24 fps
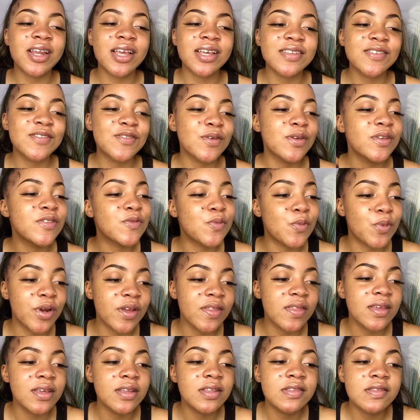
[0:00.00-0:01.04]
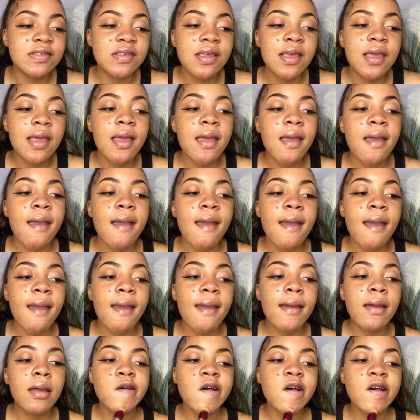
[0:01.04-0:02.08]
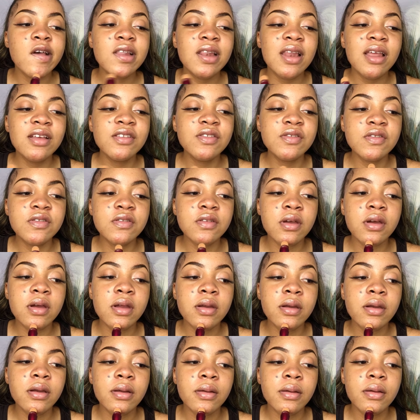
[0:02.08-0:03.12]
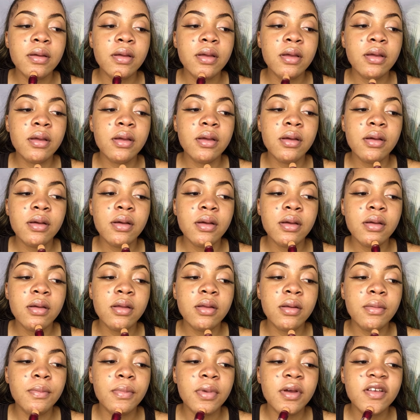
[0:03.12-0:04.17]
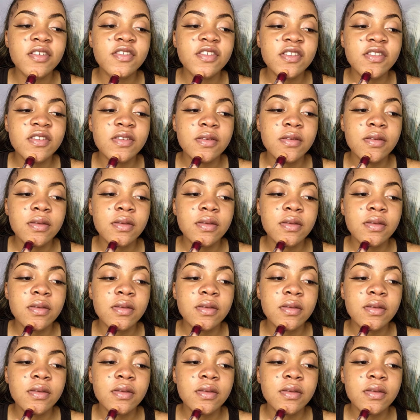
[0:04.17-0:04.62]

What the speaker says: so it's worth it. And I'd like to start by just